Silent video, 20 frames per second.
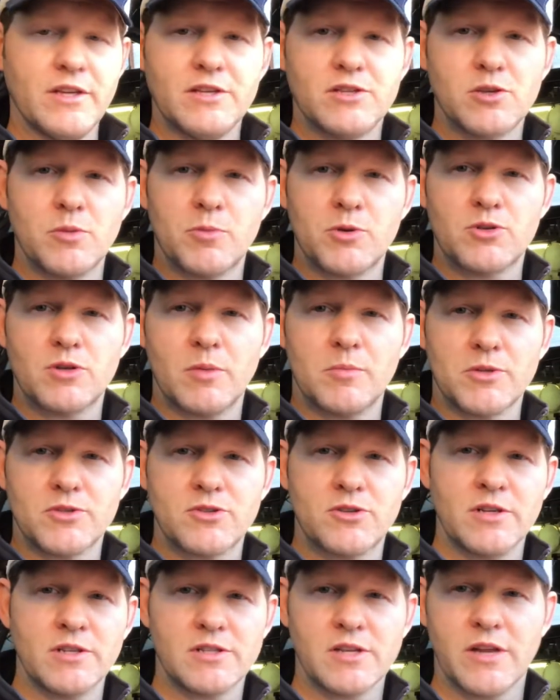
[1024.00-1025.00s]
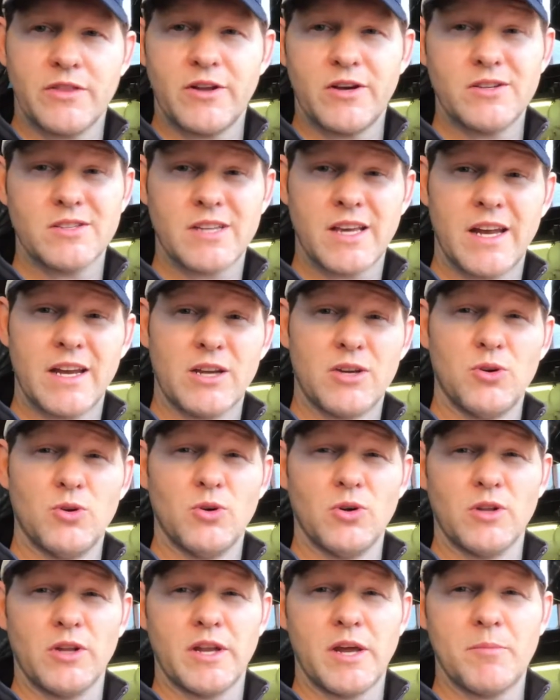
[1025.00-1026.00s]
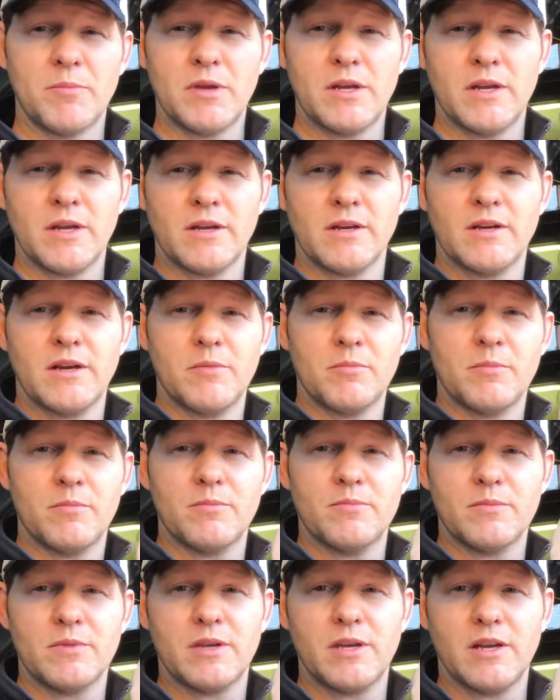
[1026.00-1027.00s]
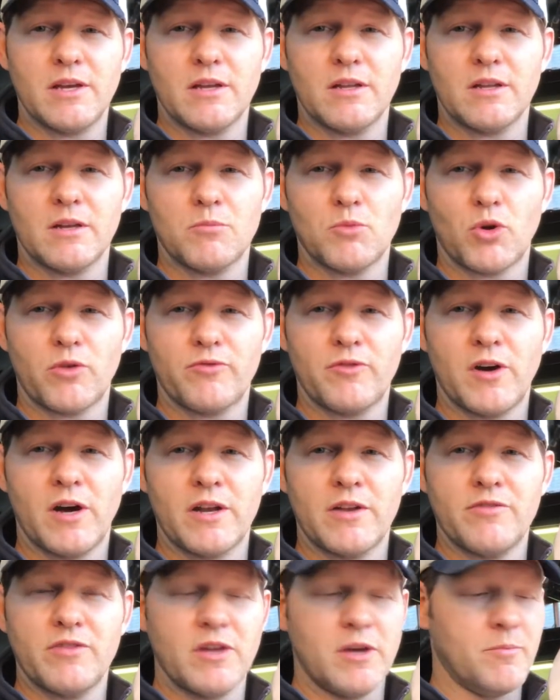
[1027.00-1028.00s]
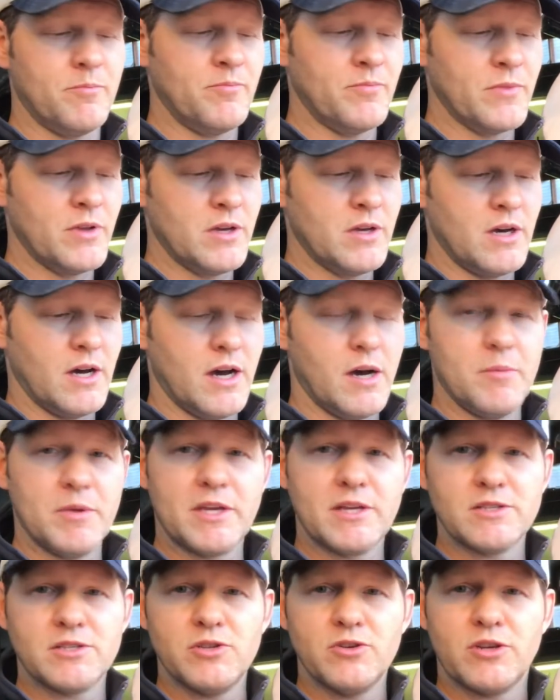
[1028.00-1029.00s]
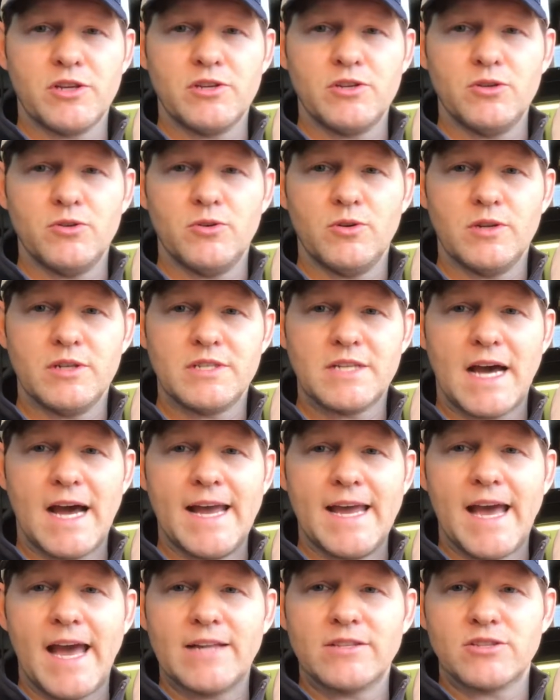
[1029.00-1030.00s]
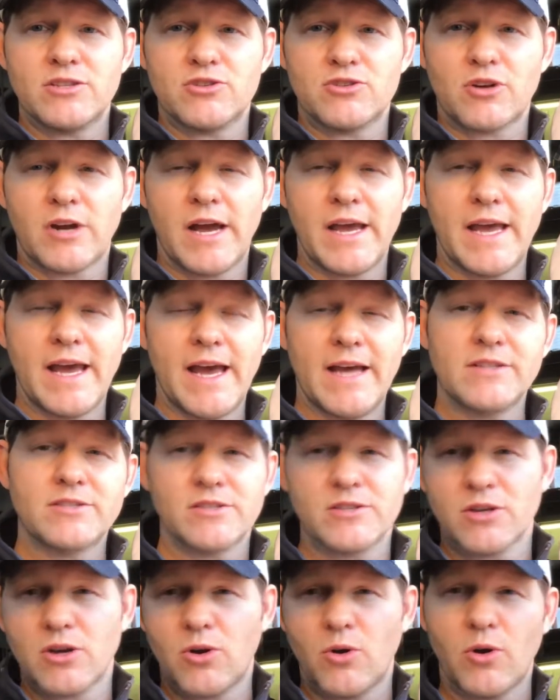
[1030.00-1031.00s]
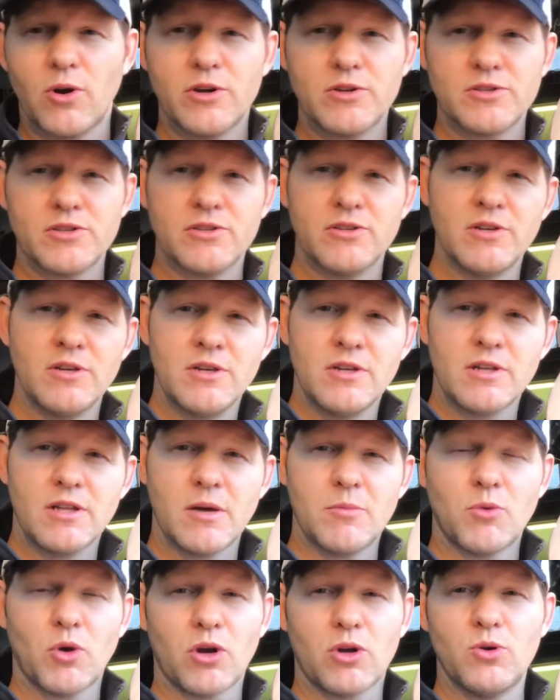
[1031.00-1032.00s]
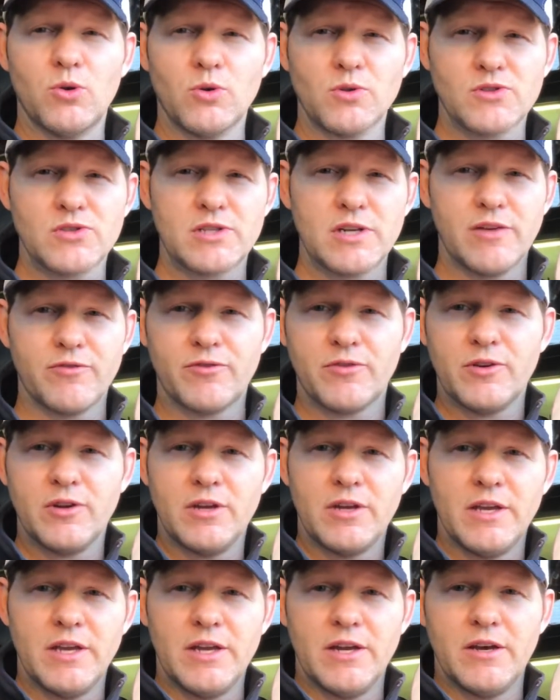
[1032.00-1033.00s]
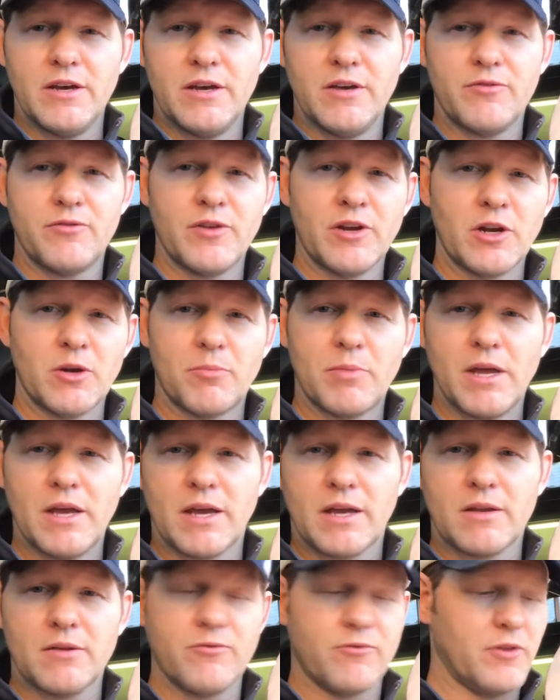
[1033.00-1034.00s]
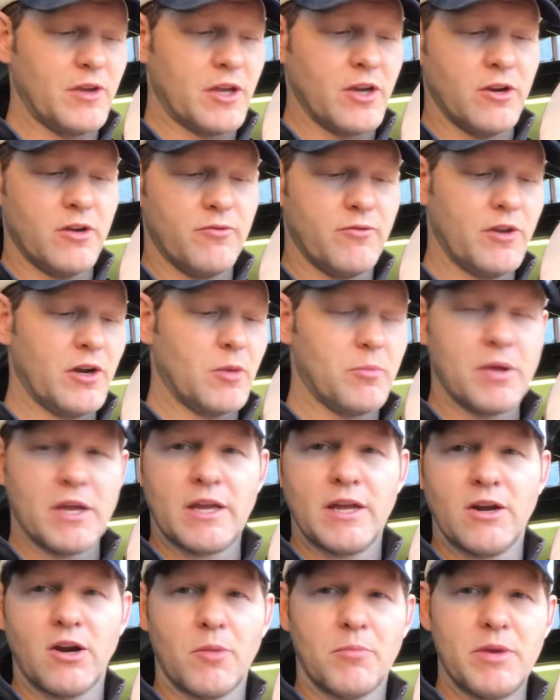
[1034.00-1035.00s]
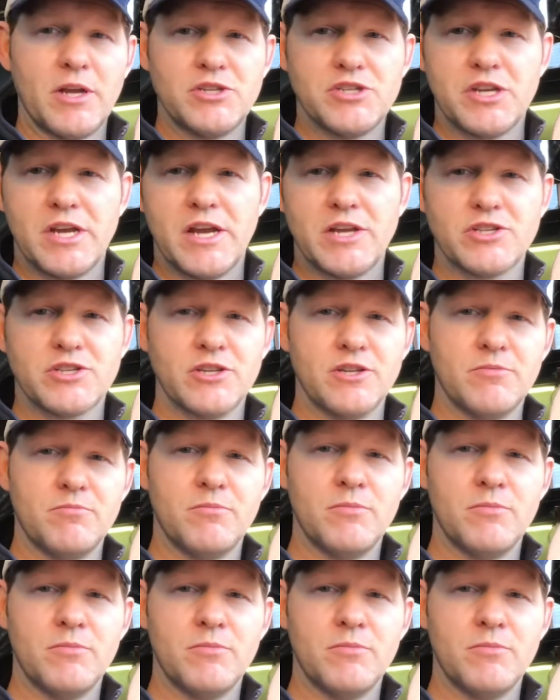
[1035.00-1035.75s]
super treble strings on there is kind of cool, and I'm getting a little more fond of them because you can do dyads and triads and chords and a lot more cool stuff in a finger picking arpeggiation